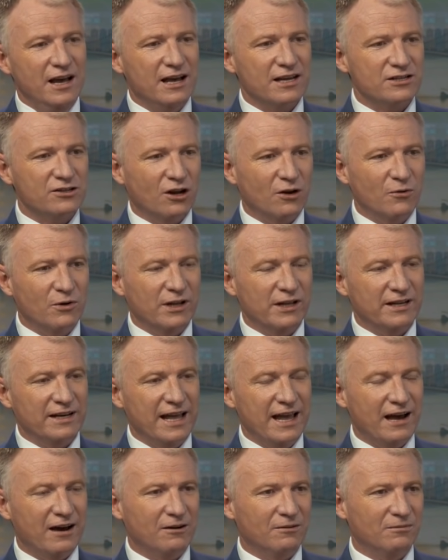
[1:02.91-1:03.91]
it's not really
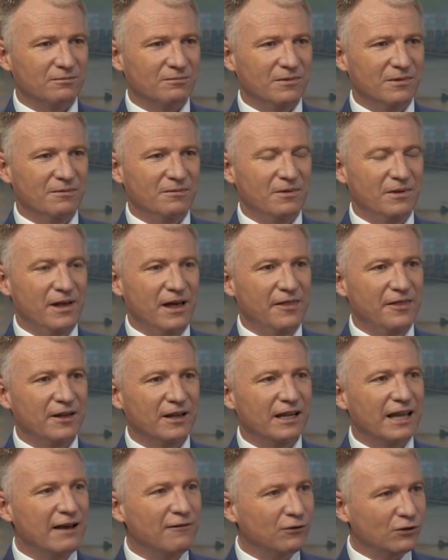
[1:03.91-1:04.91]
now at
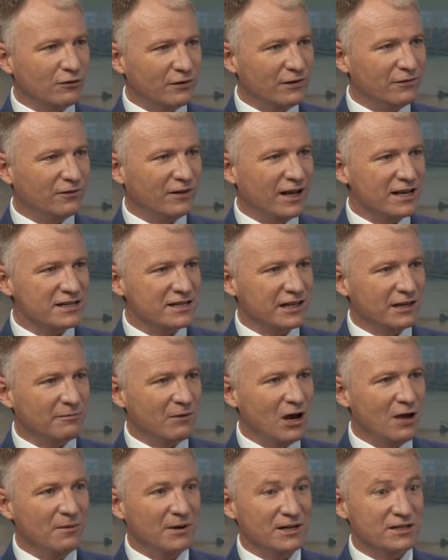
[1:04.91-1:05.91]
uh, the level of inflation at the
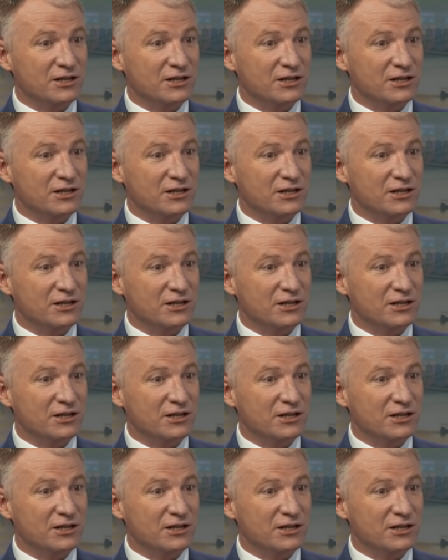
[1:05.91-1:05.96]
moment,